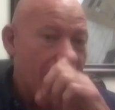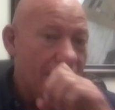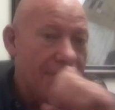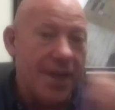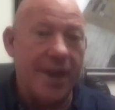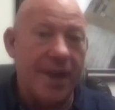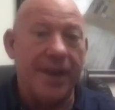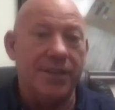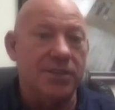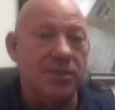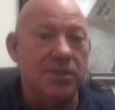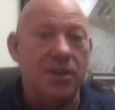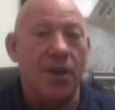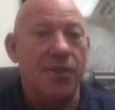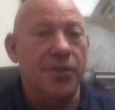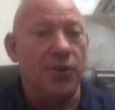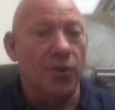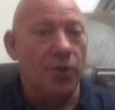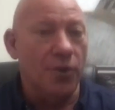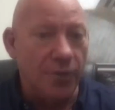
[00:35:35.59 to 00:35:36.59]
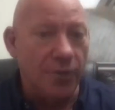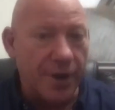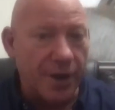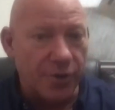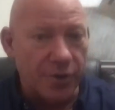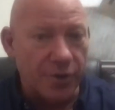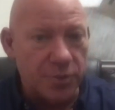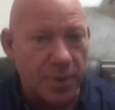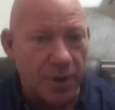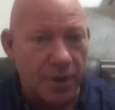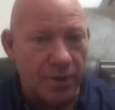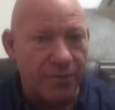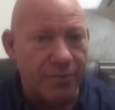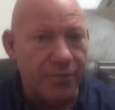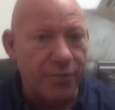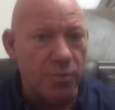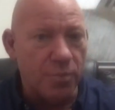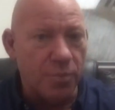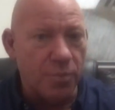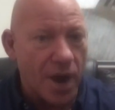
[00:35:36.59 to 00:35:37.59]
that has gone through a rigorous
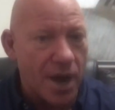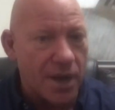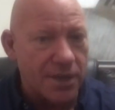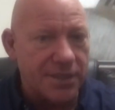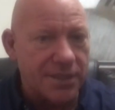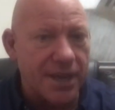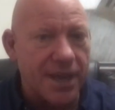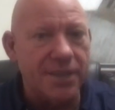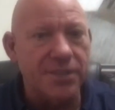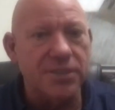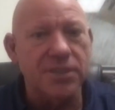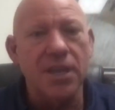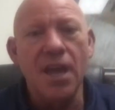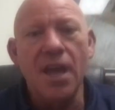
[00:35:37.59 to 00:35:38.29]
peer-reviewed process.